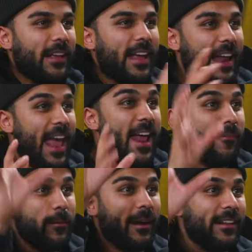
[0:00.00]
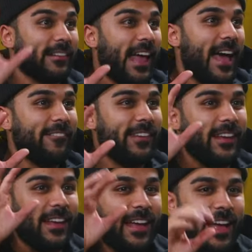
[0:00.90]
and everybody's
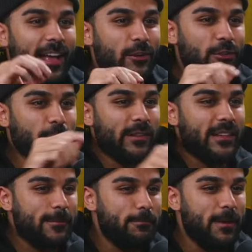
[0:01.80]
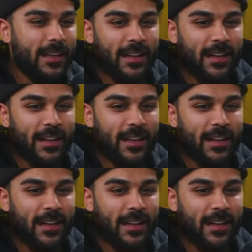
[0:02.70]
laughing and you're doing this bit